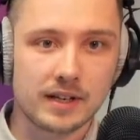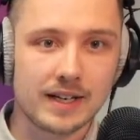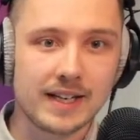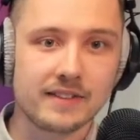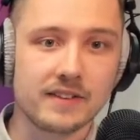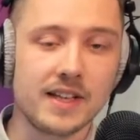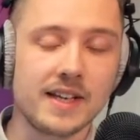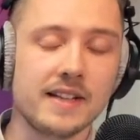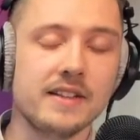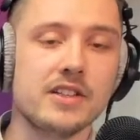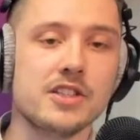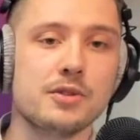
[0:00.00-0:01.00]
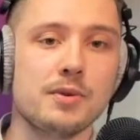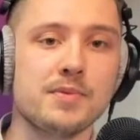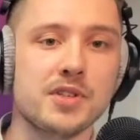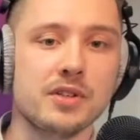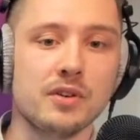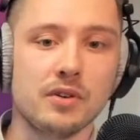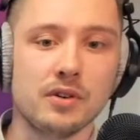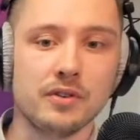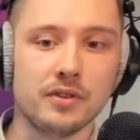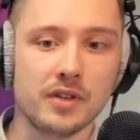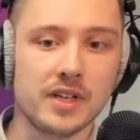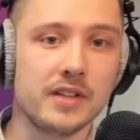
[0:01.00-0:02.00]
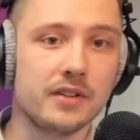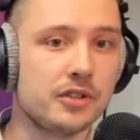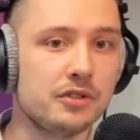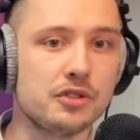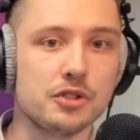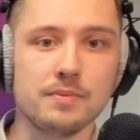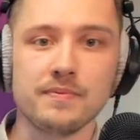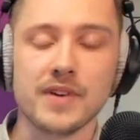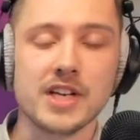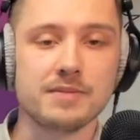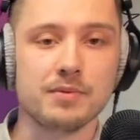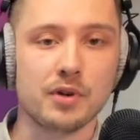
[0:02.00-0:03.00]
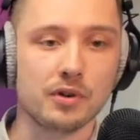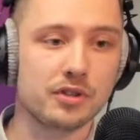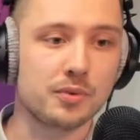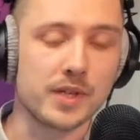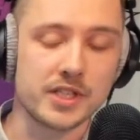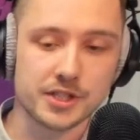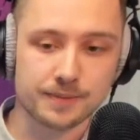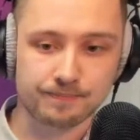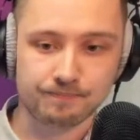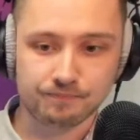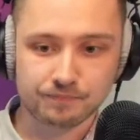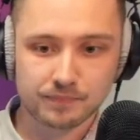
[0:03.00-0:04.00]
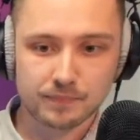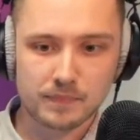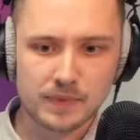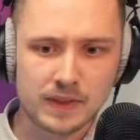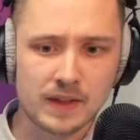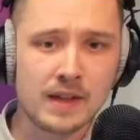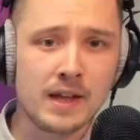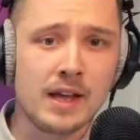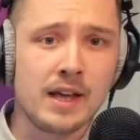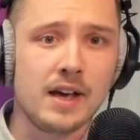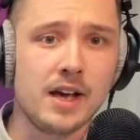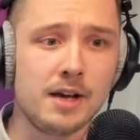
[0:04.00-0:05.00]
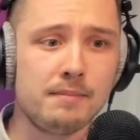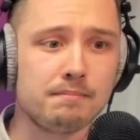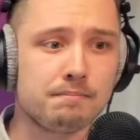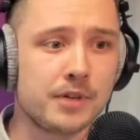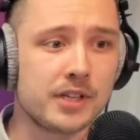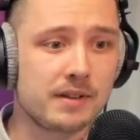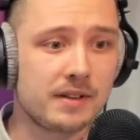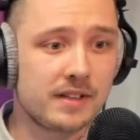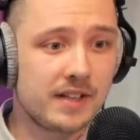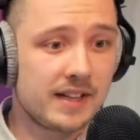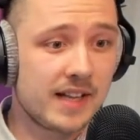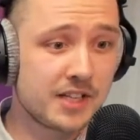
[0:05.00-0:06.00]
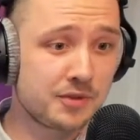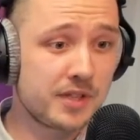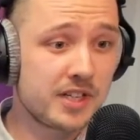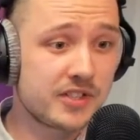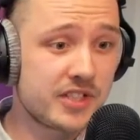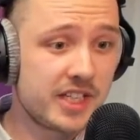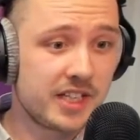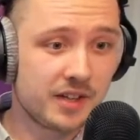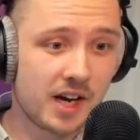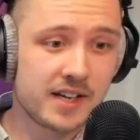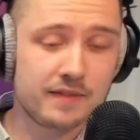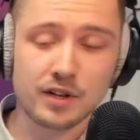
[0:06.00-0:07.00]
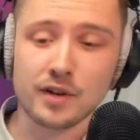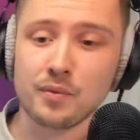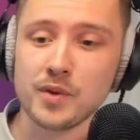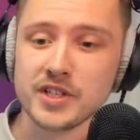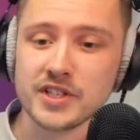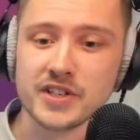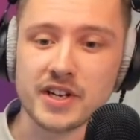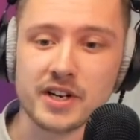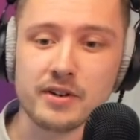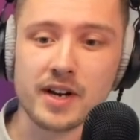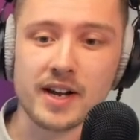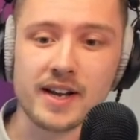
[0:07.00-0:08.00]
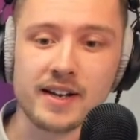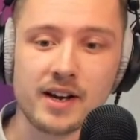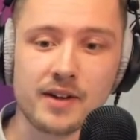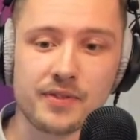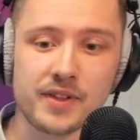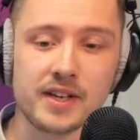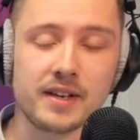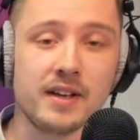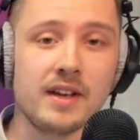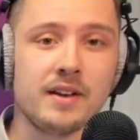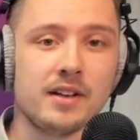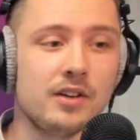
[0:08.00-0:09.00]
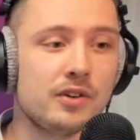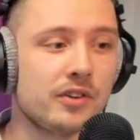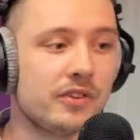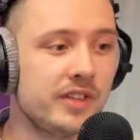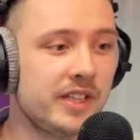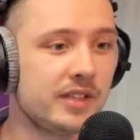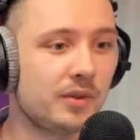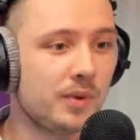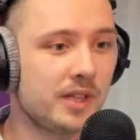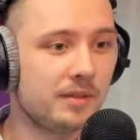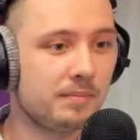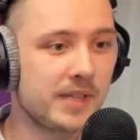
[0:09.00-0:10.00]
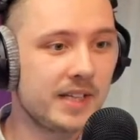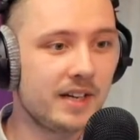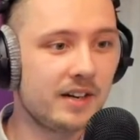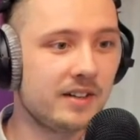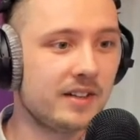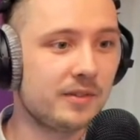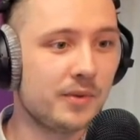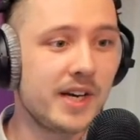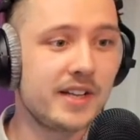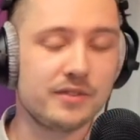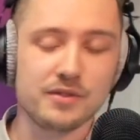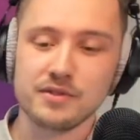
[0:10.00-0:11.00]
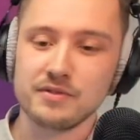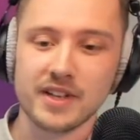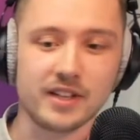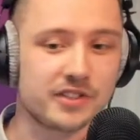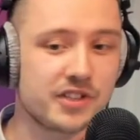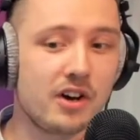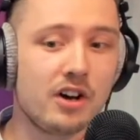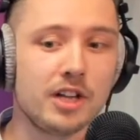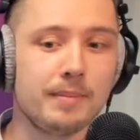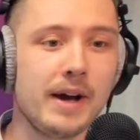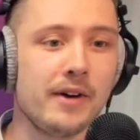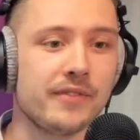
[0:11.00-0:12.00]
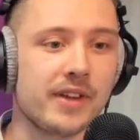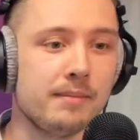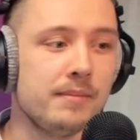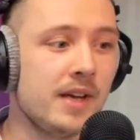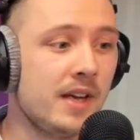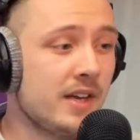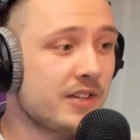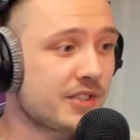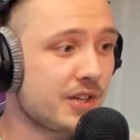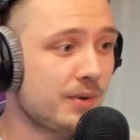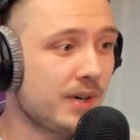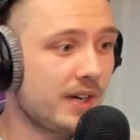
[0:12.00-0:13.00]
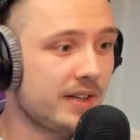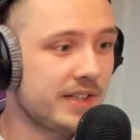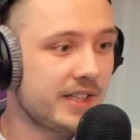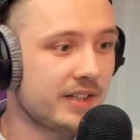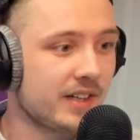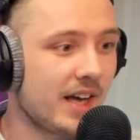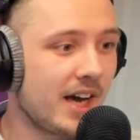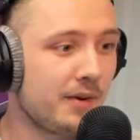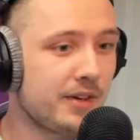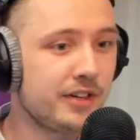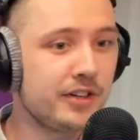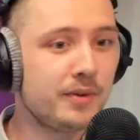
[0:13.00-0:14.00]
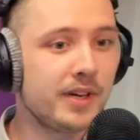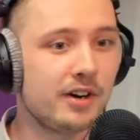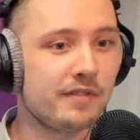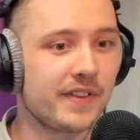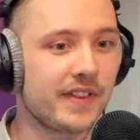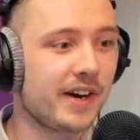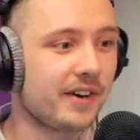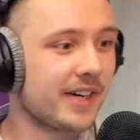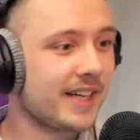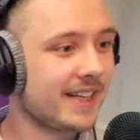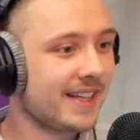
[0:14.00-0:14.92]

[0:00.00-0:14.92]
click the link in the description on either YouTube, Facebook, or Twitch. But as you can see, I have a lot of whiskies here, and I think local Neil will be ready to tell us all about them. So, Neil, how are you doing over there?